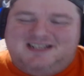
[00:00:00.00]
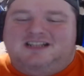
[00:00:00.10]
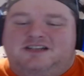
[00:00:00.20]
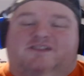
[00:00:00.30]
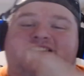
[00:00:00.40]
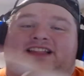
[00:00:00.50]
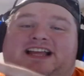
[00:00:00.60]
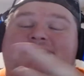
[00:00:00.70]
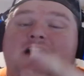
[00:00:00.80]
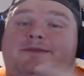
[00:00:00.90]
Don't forget to like,
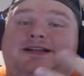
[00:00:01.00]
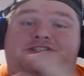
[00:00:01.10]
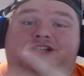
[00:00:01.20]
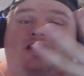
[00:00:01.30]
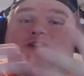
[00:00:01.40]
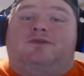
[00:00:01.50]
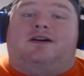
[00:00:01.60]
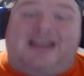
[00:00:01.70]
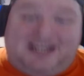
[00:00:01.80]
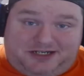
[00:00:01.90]
comment, share, do all
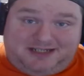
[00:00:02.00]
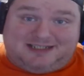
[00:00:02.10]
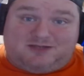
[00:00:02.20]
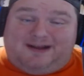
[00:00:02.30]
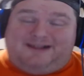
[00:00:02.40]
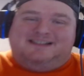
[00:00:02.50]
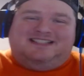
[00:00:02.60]
that shiz as well.